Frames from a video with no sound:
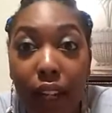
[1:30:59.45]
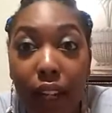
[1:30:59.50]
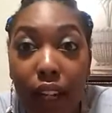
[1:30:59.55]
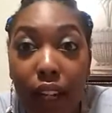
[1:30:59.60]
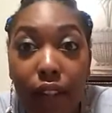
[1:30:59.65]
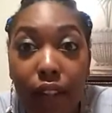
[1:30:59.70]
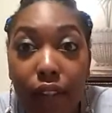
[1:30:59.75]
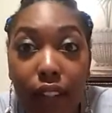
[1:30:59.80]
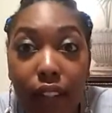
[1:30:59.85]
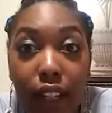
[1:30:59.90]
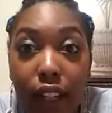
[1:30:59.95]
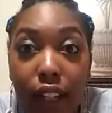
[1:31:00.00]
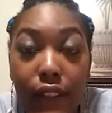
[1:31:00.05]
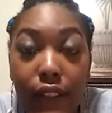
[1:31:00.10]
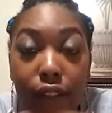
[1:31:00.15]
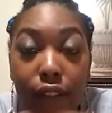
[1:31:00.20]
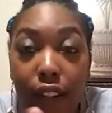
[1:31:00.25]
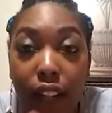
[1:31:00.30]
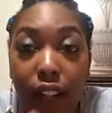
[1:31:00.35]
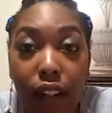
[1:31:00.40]
Evelyn
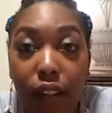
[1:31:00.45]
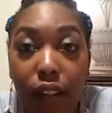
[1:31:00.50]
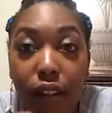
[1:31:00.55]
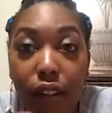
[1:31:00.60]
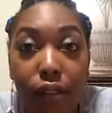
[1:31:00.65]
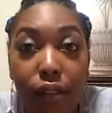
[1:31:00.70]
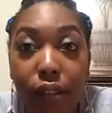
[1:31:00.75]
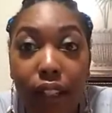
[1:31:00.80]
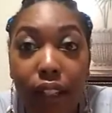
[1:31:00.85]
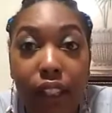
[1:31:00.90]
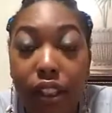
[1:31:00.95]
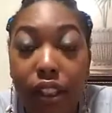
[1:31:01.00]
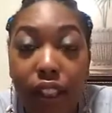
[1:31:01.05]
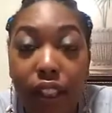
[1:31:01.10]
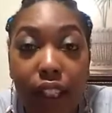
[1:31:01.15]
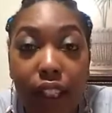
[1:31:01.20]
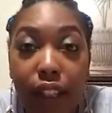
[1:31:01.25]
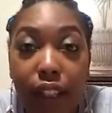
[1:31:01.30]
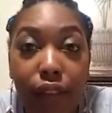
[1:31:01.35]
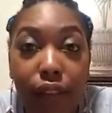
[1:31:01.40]
follow on with it. She
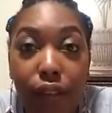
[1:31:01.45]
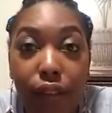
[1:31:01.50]
didn't even